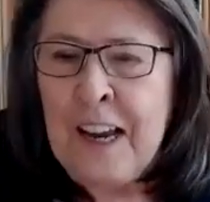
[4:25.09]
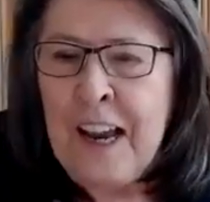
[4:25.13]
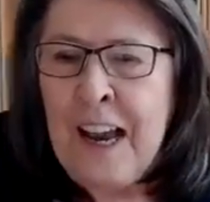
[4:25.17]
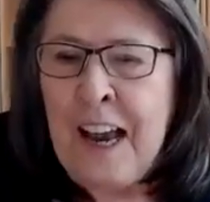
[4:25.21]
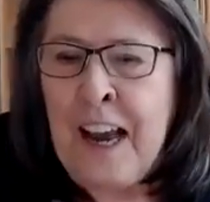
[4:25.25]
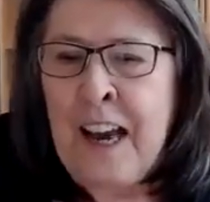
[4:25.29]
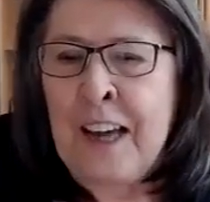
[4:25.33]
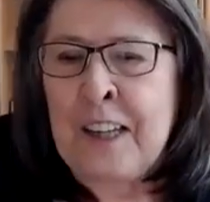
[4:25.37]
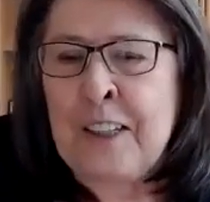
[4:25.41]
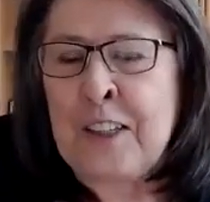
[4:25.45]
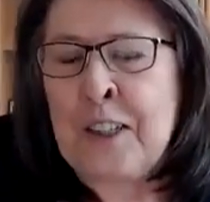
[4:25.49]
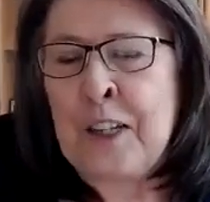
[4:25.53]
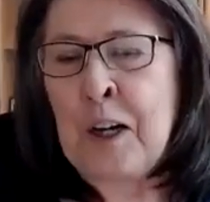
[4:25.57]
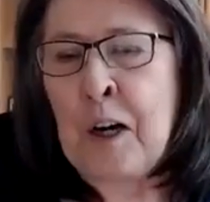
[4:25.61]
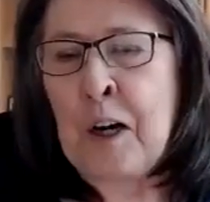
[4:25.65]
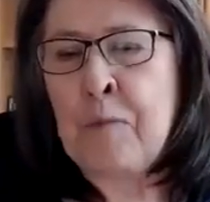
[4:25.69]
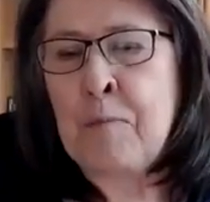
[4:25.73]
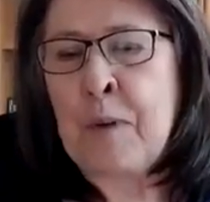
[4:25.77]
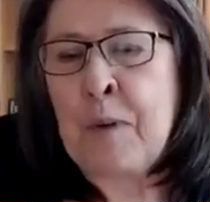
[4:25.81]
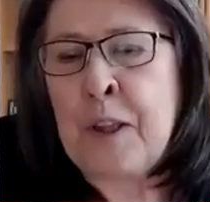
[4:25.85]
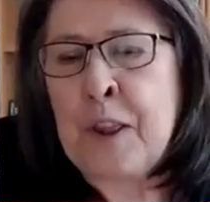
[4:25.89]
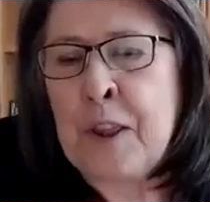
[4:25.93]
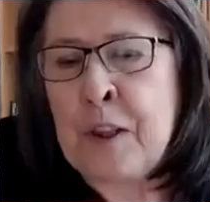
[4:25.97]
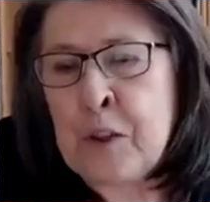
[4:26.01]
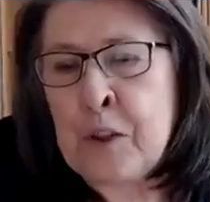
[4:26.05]
And
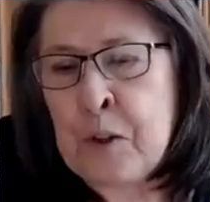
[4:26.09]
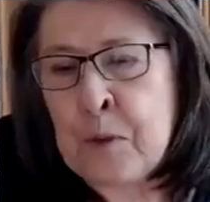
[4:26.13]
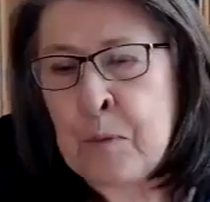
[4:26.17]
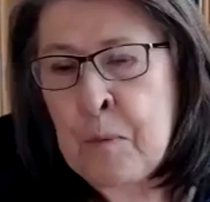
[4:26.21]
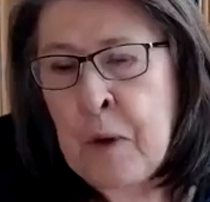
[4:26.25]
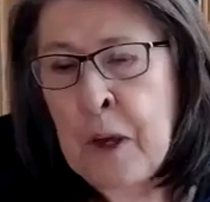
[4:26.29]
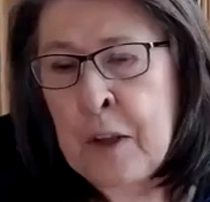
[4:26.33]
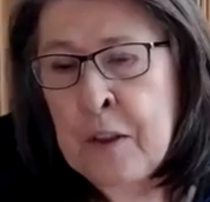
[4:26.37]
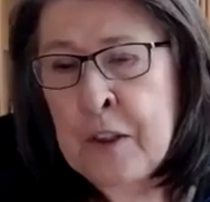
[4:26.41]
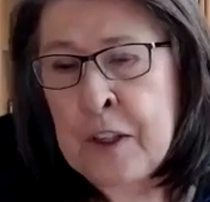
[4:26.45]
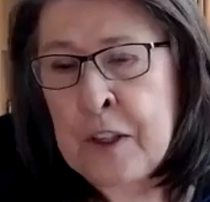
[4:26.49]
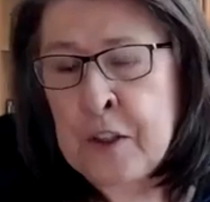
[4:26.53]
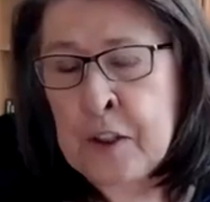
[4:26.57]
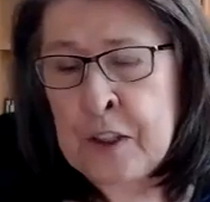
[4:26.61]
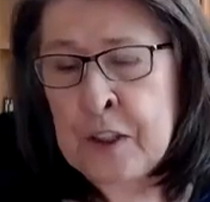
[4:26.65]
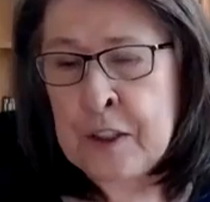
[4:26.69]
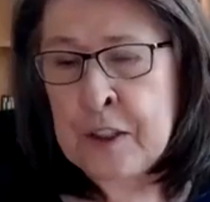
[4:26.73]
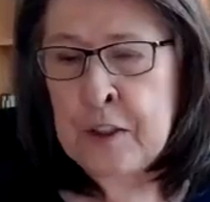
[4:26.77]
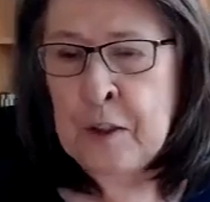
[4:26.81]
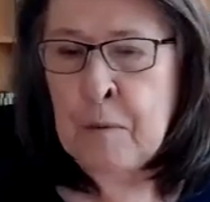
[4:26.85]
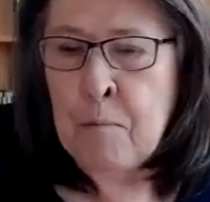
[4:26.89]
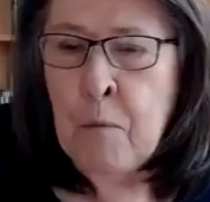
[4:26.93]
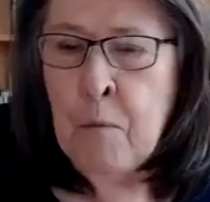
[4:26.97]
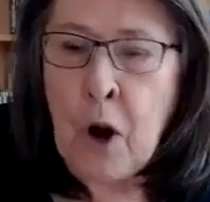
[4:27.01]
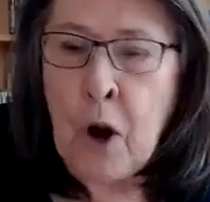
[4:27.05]
but this
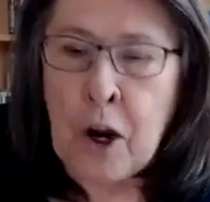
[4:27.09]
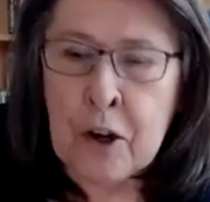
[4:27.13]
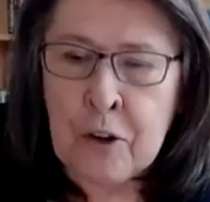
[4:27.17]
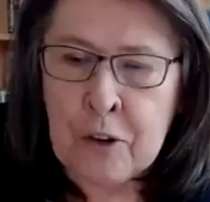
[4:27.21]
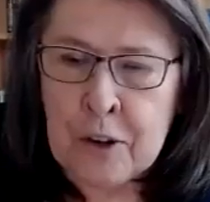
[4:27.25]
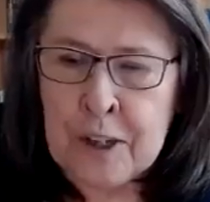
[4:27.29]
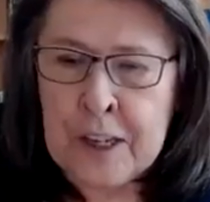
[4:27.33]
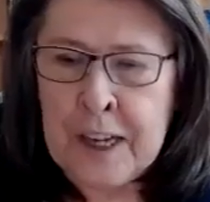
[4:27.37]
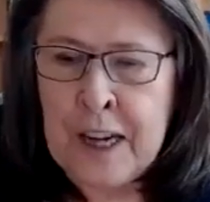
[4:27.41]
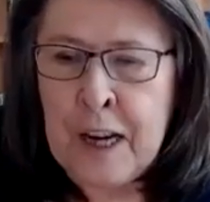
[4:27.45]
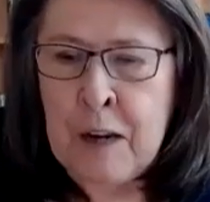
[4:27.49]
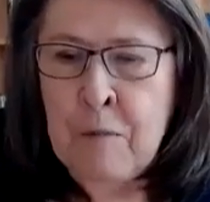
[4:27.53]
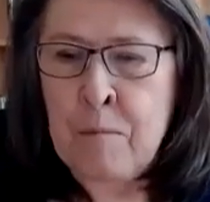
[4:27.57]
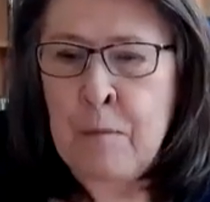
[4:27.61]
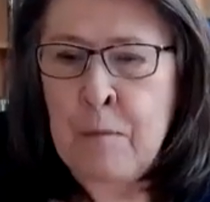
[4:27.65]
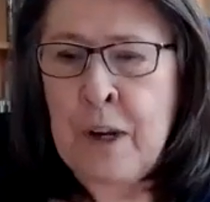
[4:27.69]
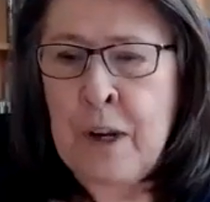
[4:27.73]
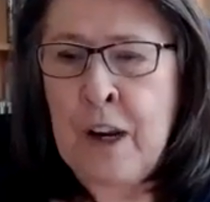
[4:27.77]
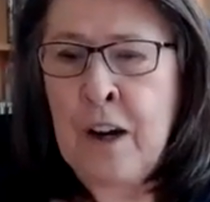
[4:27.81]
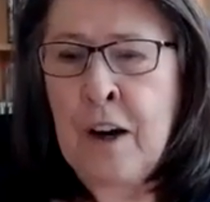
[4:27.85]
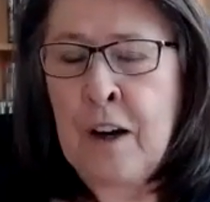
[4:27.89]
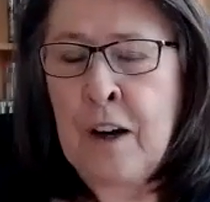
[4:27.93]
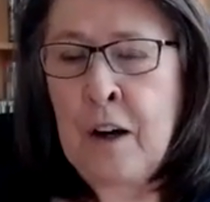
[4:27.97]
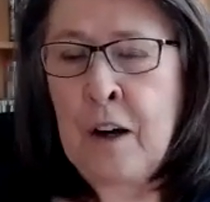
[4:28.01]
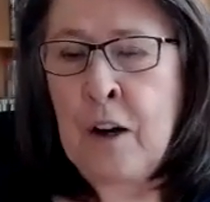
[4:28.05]
is a modern day
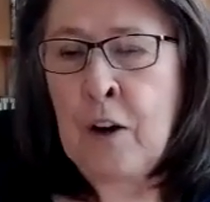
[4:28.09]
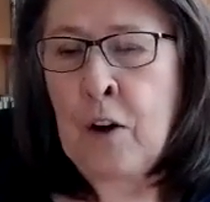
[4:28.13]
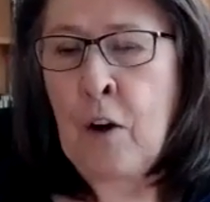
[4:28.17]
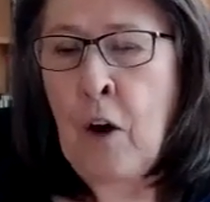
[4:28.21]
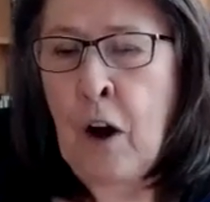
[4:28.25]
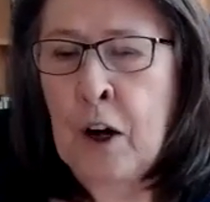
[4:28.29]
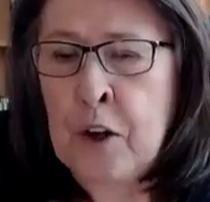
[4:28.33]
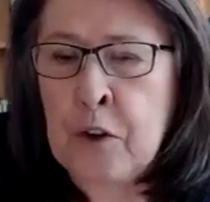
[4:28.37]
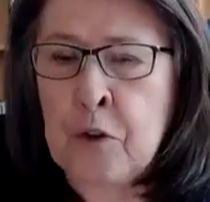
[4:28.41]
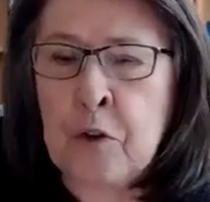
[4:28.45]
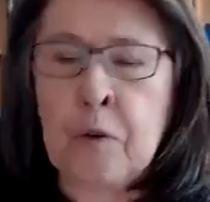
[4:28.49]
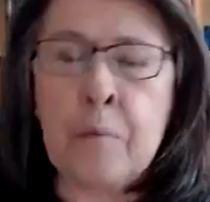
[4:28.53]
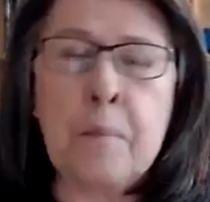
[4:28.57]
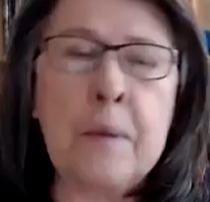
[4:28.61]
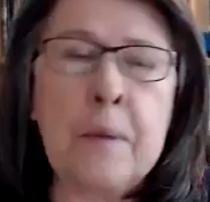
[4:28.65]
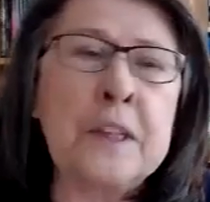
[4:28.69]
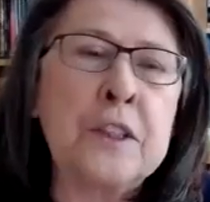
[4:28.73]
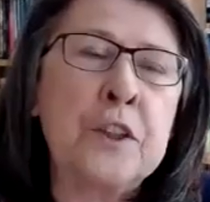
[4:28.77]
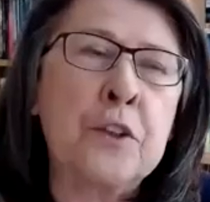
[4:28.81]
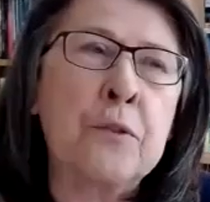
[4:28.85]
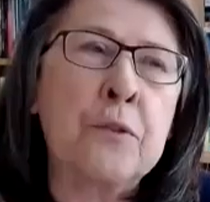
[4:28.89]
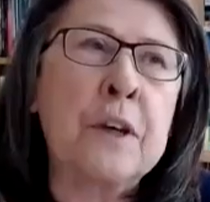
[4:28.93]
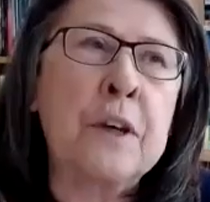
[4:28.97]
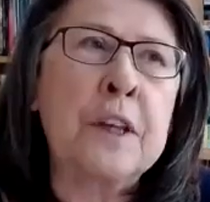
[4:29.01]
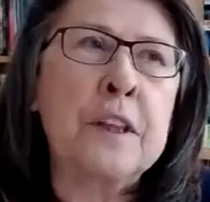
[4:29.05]
locked room
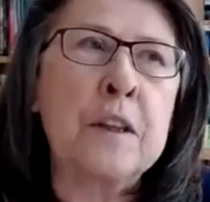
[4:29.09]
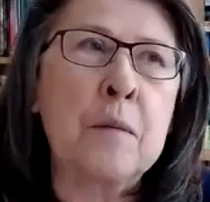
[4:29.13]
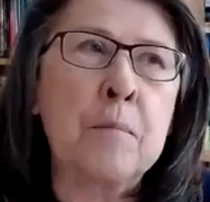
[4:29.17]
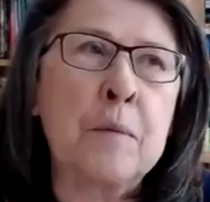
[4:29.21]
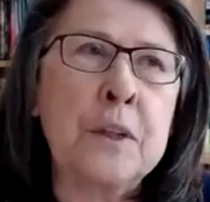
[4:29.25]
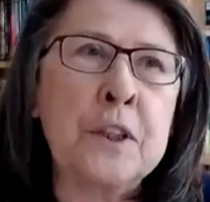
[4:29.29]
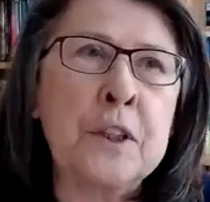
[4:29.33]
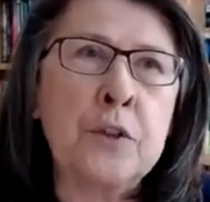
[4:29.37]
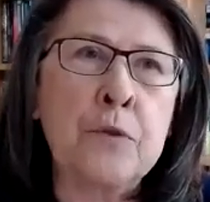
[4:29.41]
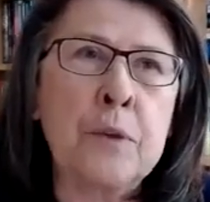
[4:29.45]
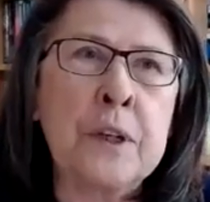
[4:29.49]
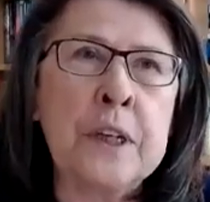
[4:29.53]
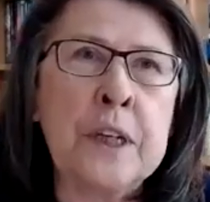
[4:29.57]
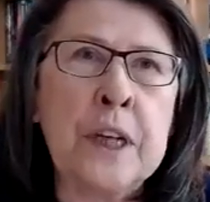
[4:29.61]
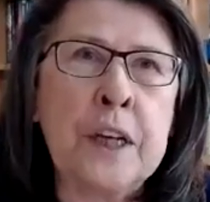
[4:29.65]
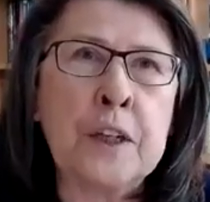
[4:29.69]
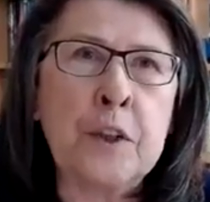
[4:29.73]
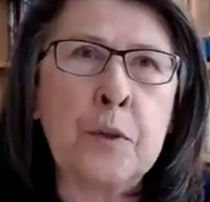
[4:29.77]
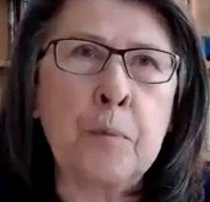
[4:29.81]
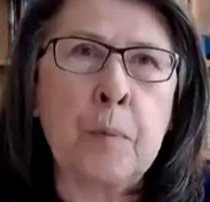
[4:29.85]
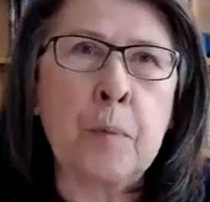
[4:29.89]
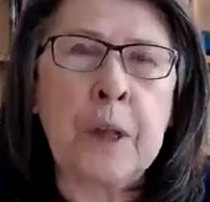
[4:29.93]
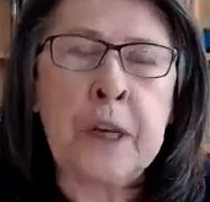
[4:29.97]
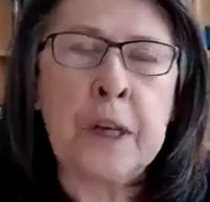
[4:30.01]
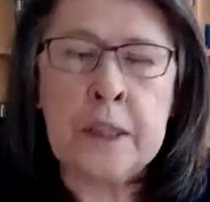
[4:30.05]
mystery, and the mystery takes
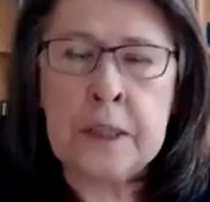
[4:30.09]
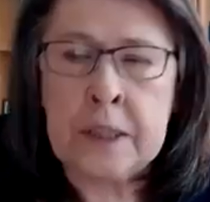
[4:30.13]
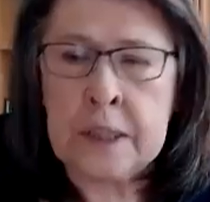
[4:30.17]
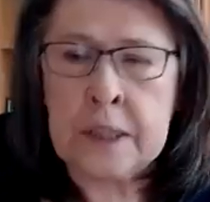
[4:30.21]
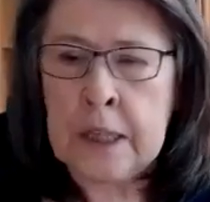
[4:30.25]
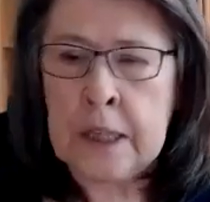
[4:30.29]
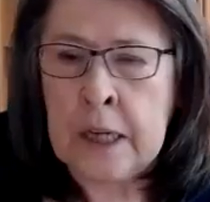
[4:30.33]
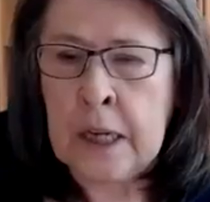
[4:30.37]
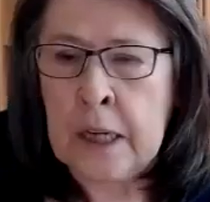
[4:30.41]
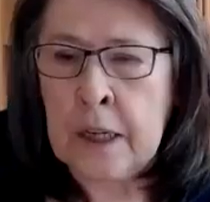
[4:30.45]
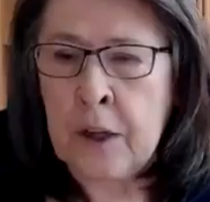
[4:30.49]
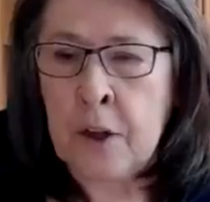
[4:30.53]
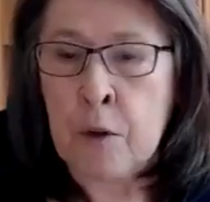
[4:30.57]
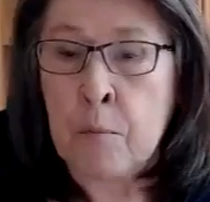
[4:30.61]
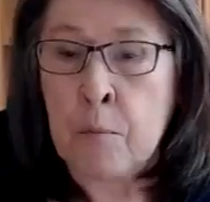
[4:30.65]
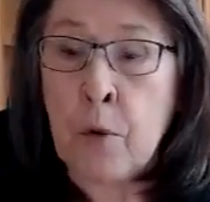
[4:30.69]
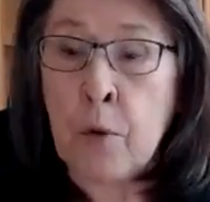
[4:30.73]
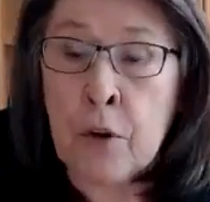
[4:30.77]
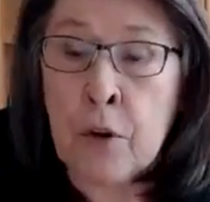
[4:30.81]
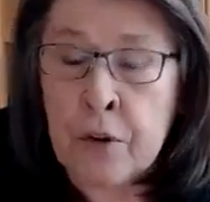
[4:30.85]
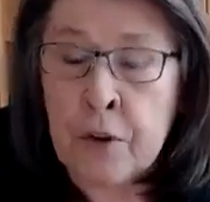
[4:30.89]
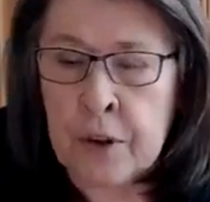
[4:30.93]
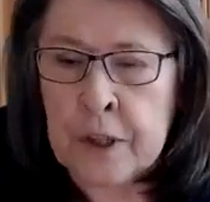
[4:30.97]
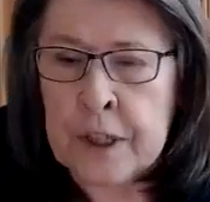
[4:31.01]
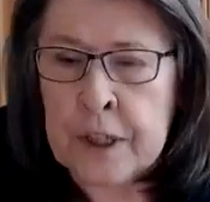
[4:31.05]
place the
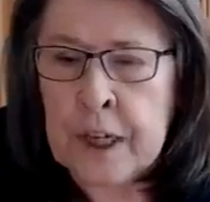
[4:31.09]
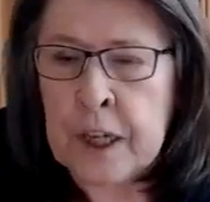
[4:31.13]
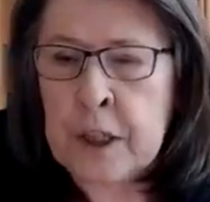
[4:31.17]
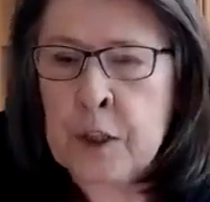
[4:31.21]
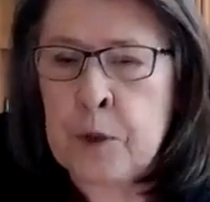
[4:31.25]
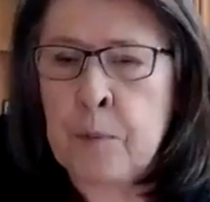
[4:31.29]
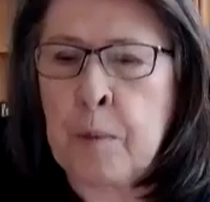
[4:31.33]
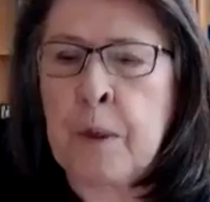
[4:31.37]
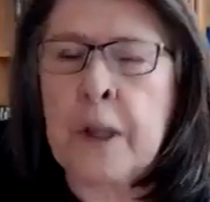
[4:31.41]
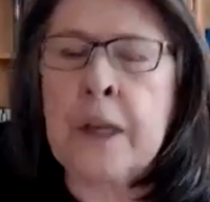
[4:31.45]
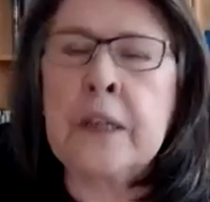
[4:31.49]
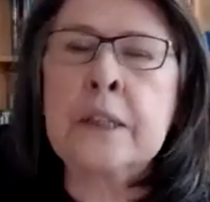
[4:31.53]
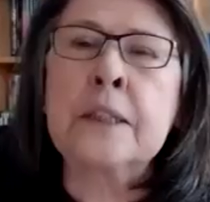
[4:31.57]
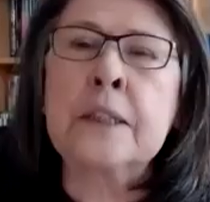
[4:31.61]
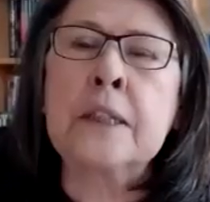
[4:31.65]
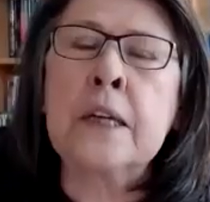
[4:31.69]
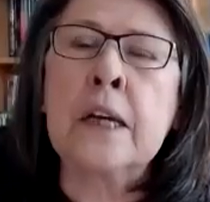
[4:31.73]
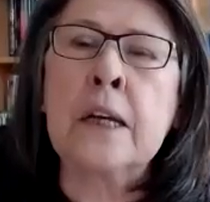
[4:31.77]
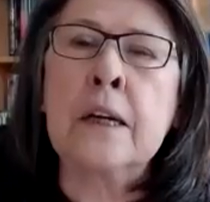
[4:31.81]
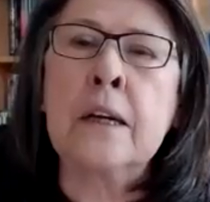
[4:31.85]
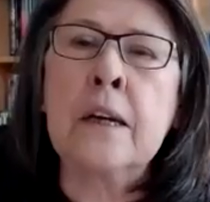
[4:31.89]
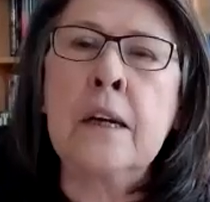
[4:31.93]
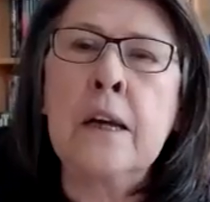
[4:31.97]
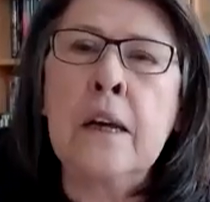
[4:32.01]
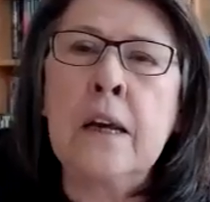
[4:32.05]
murder takes place
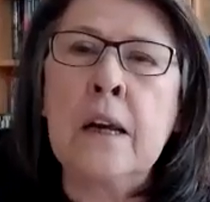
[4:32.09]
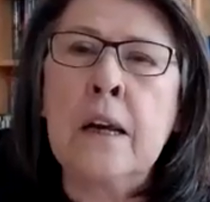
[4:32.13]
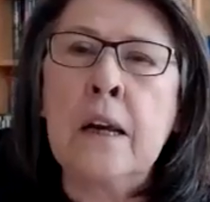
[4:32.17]
in